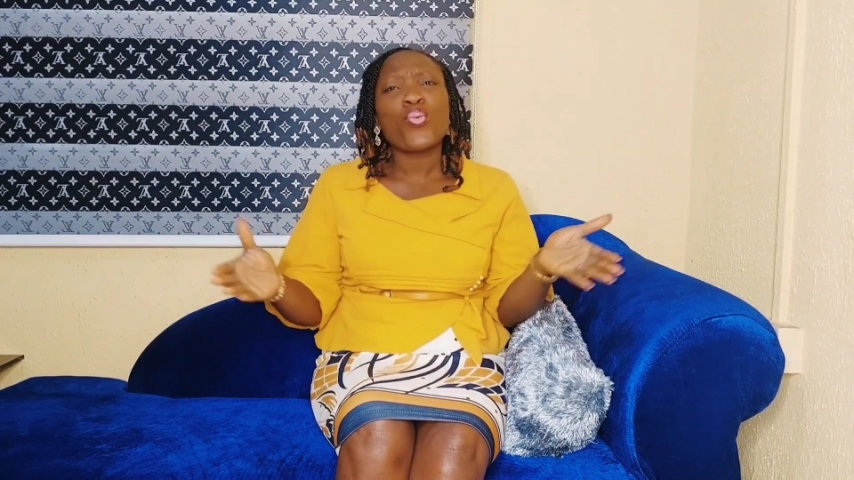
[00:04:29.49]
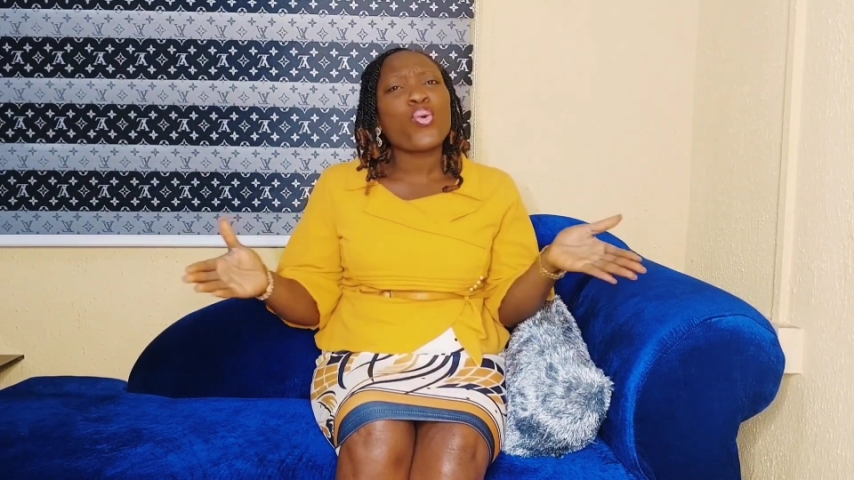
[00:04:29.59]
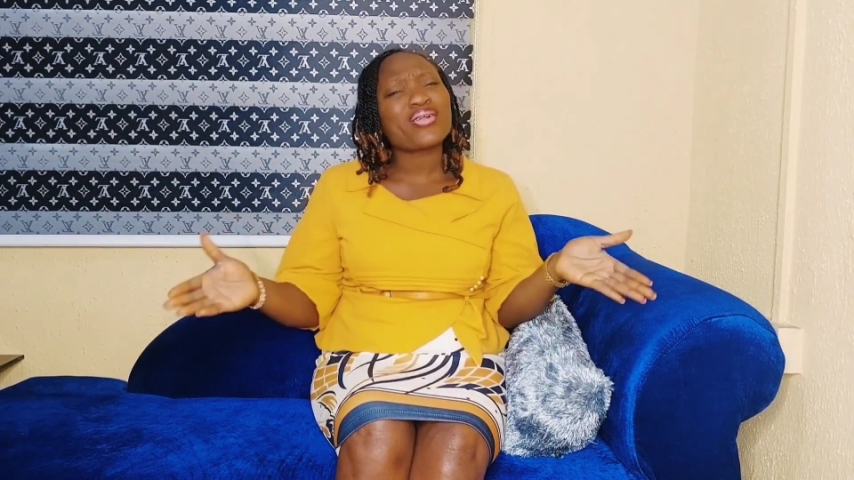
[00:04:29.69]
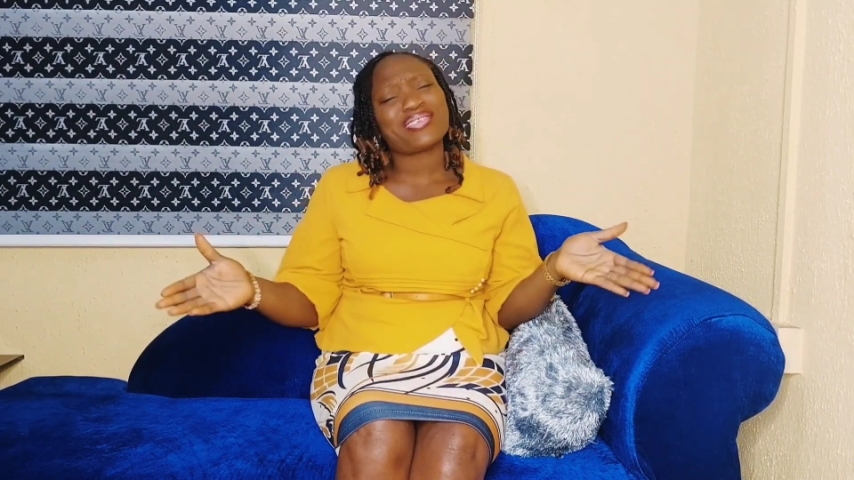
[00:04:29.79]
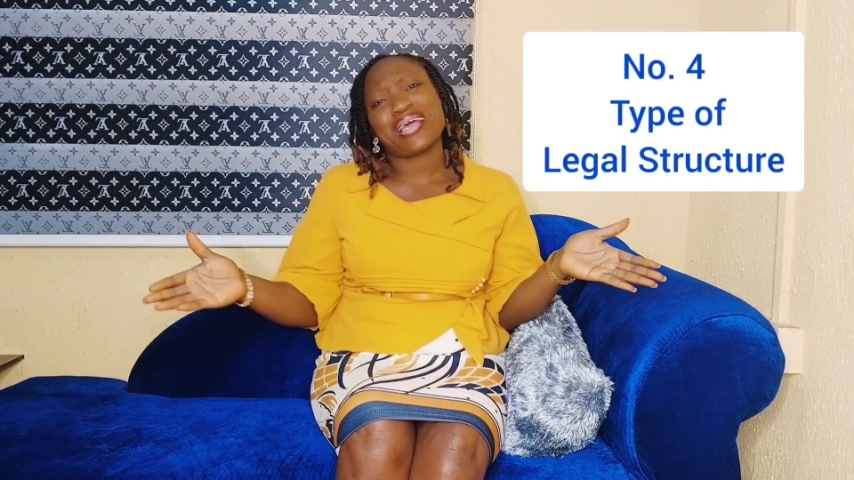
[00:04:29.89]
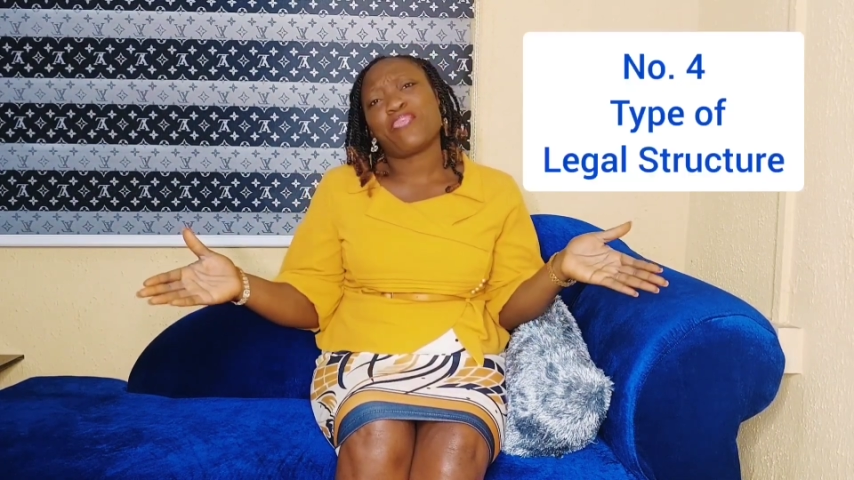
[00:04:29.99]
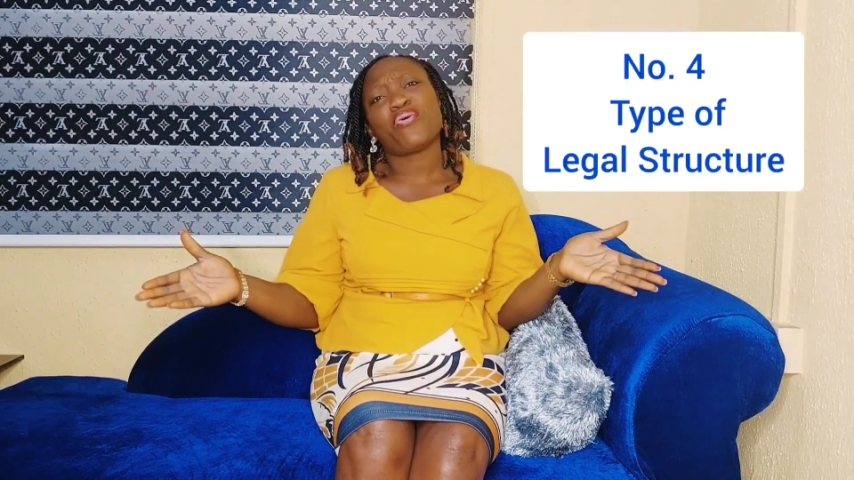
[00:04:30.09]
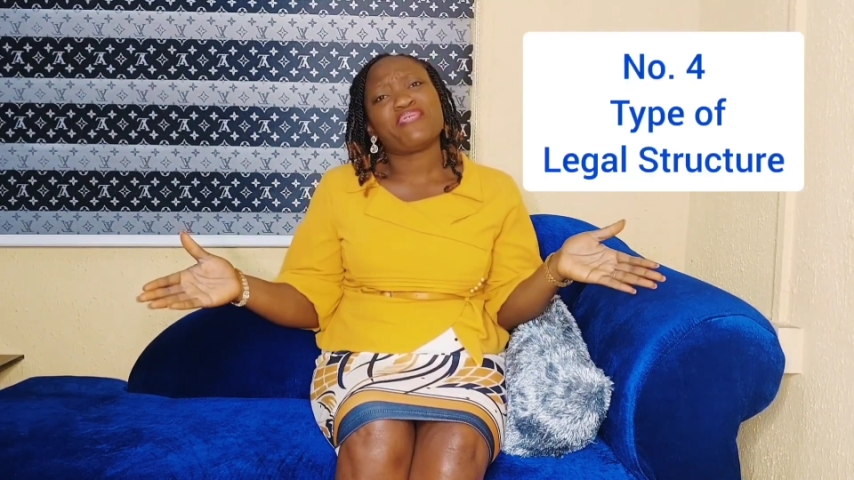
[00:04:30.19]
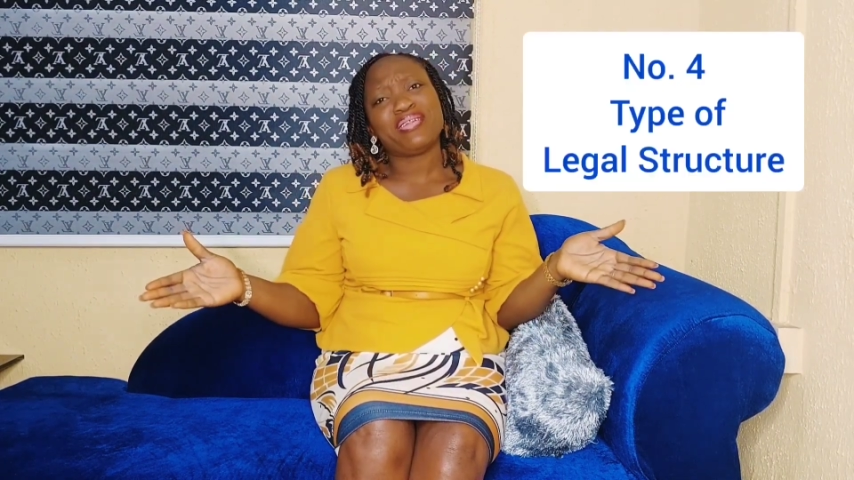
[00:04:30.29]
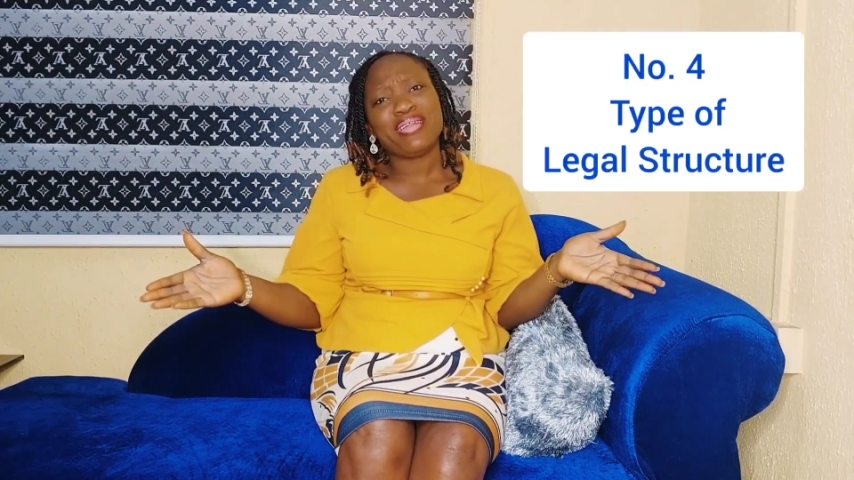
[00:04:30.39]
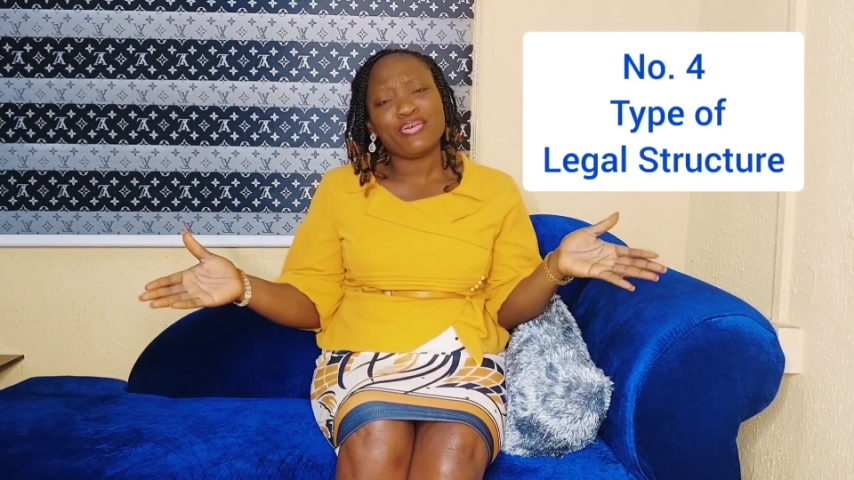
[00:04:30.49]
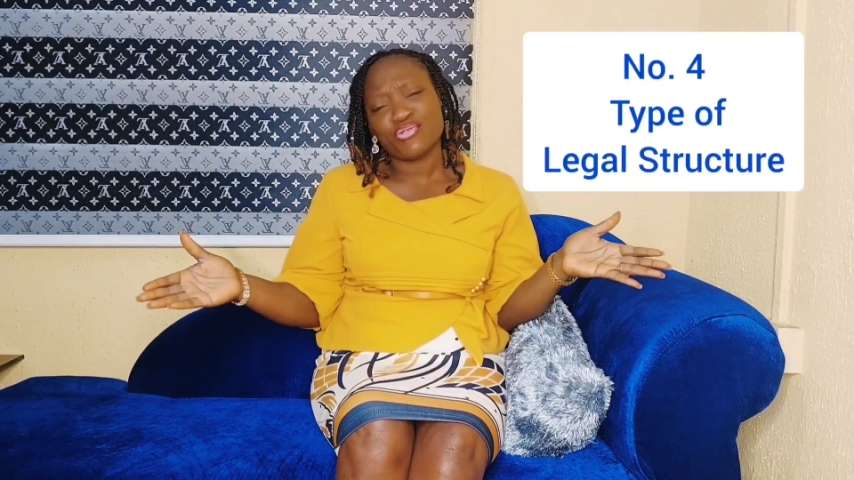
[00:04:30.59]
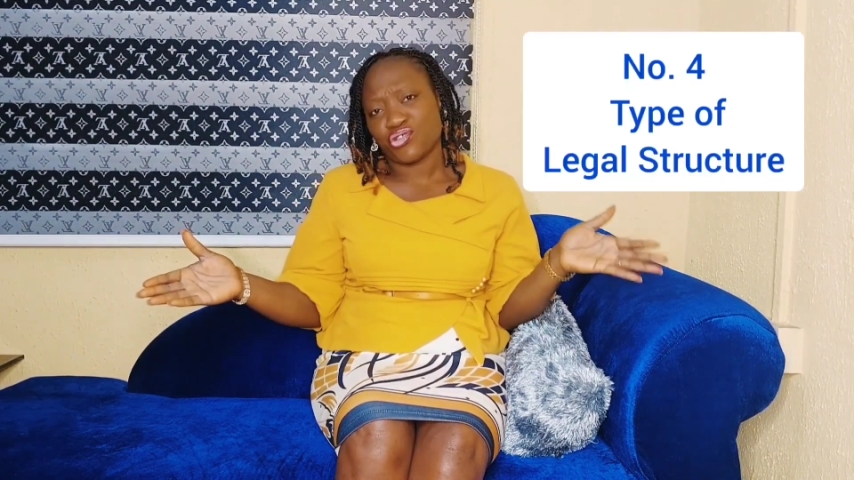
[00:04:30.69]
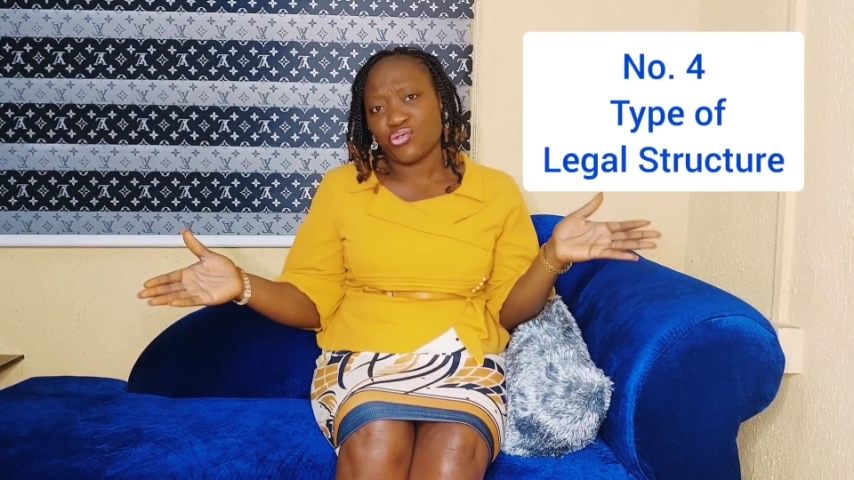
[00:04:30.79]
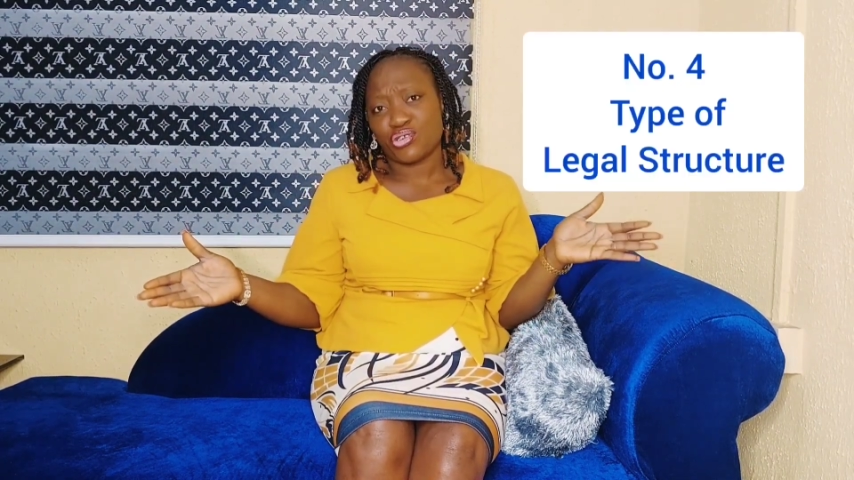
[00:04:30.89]
what type of legal
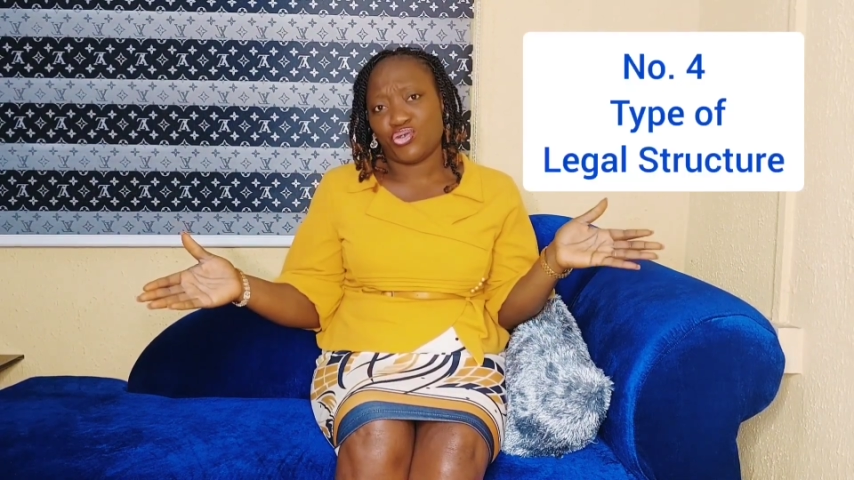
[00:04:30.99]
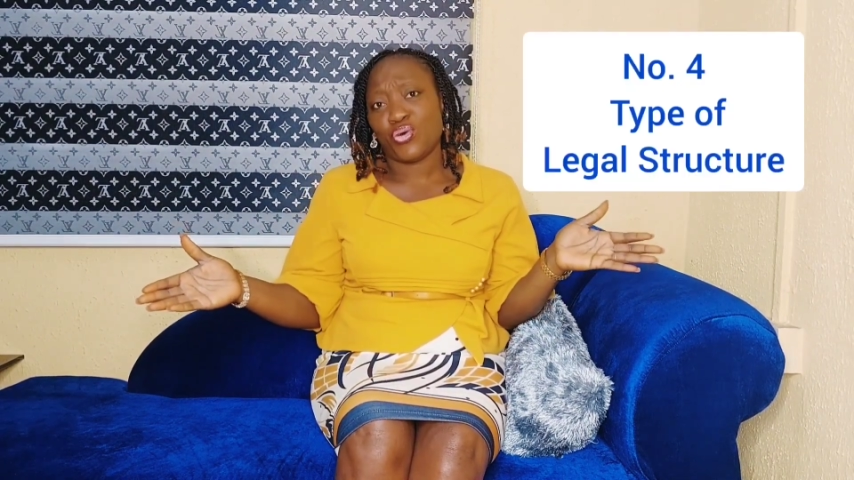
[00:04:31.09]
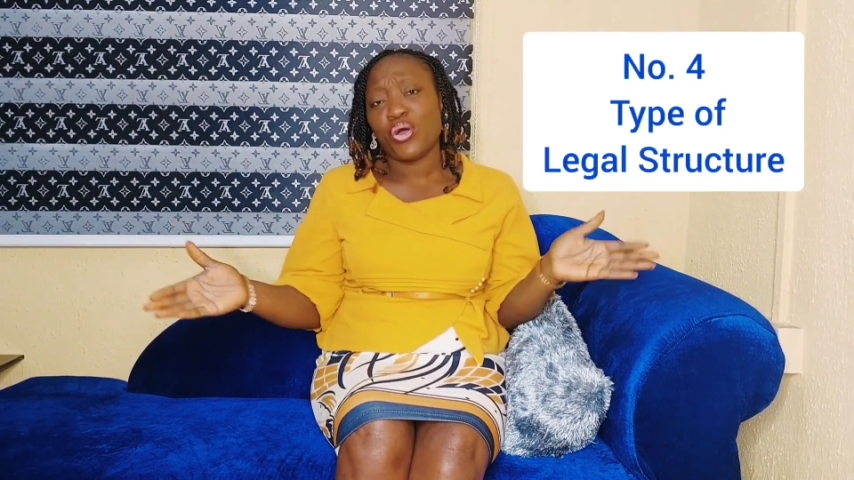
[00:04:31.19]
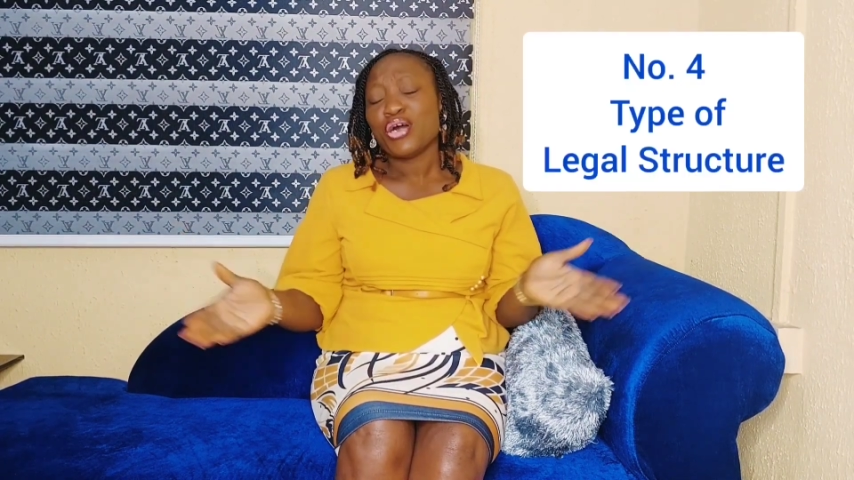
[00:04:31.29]
structure